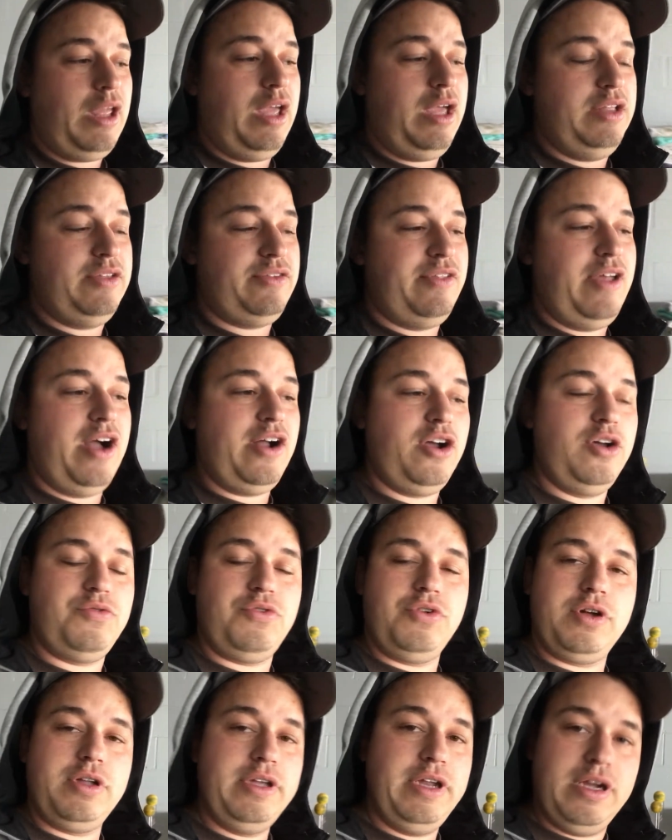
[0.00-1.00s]
It's not good
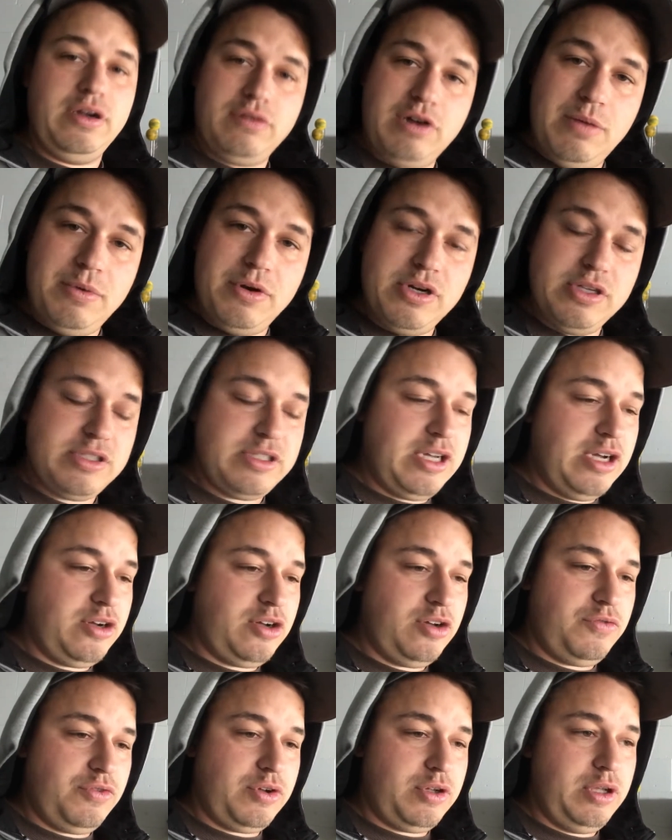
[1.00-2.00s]
for cleaning rubber. It's not
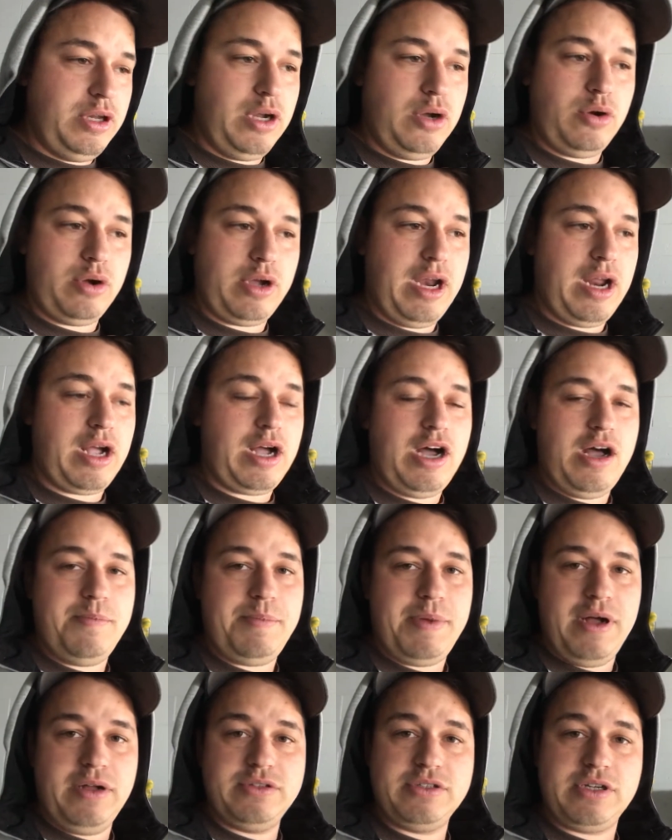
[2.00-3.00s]
good for cleaning organic
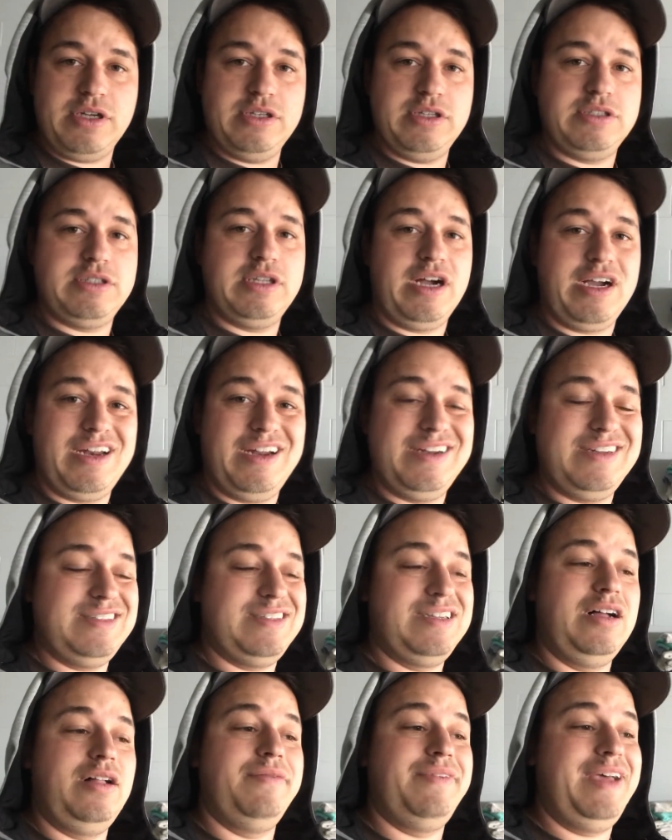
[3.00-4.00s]
compounds because it's not going to
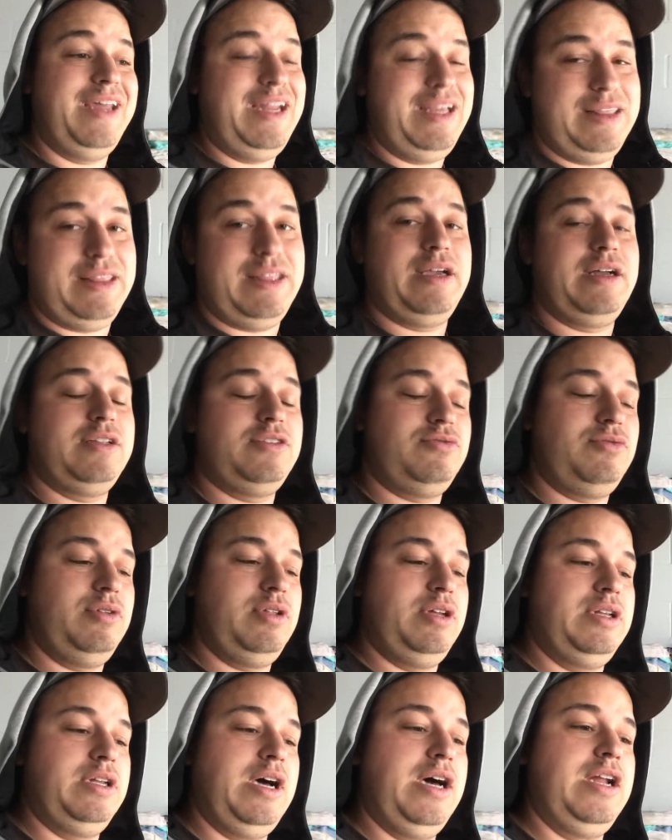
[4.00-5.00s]
dissolve anything. It's
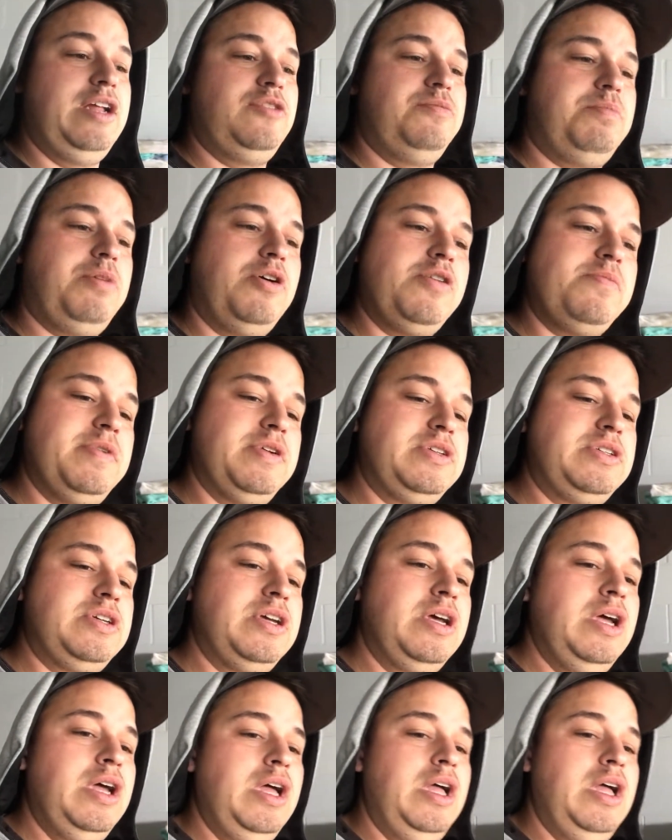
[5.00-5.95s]
really not its purpose.